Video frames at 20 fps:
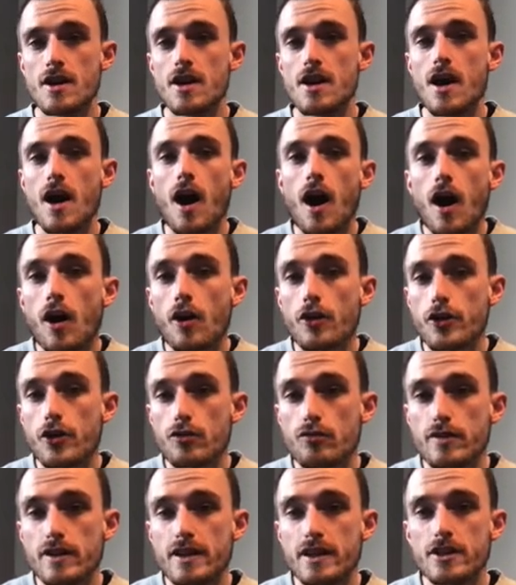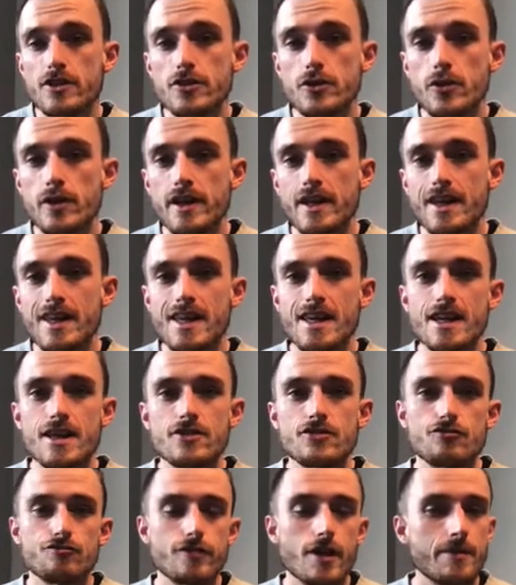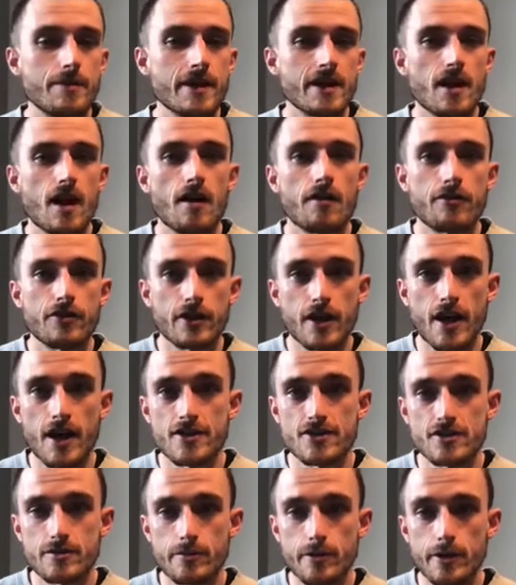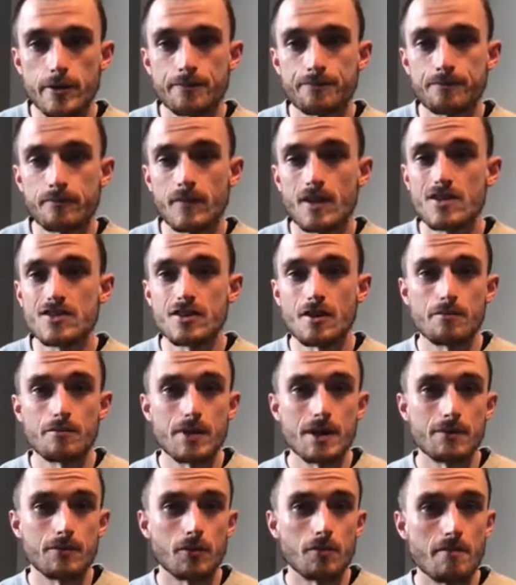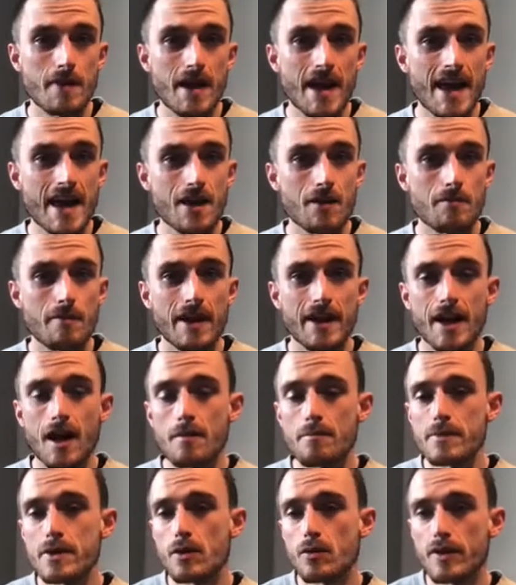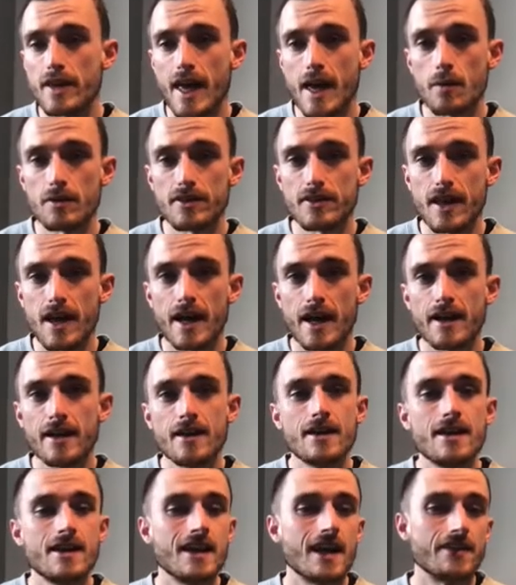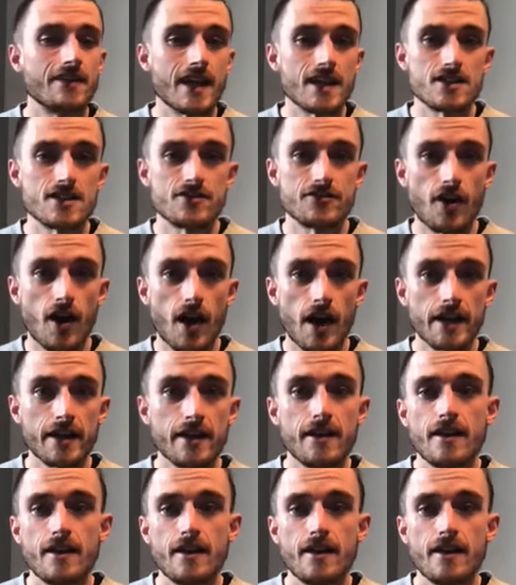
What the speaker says: all you're really doing is ripping off the customer. Some people may or may not be okay with that, and that's fine.